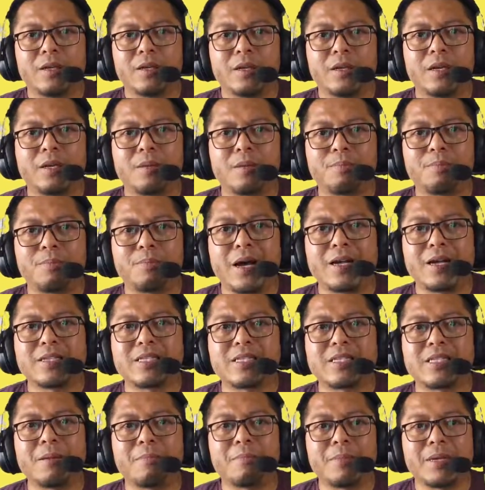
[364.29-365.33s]
It
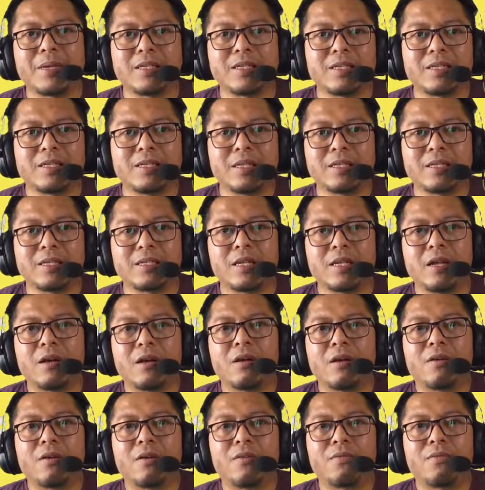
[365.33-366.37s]
pass messages
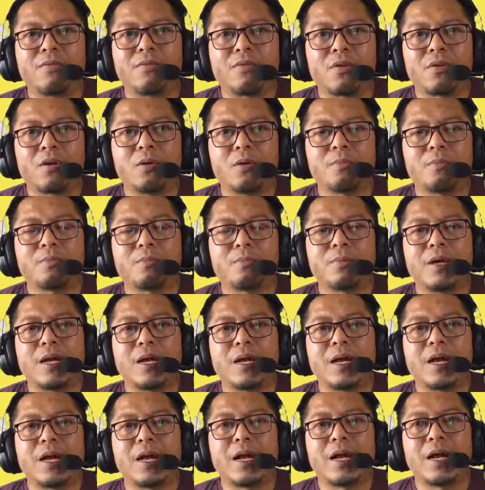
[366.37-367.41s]
from
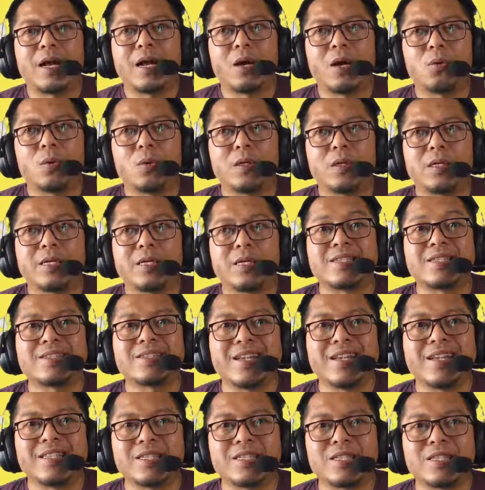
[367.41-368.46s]
our
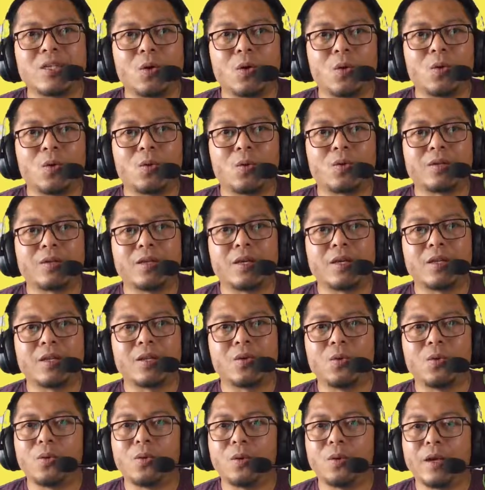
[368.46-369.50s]
sense organ
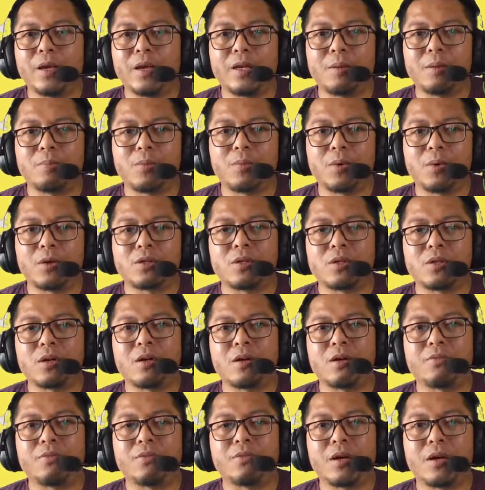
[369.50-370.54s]
or any parts
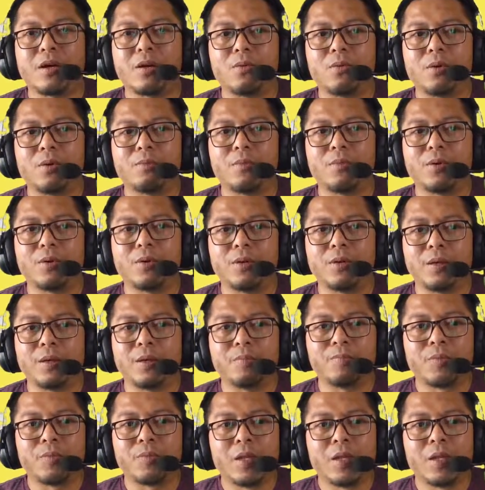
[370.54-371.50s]
of our body.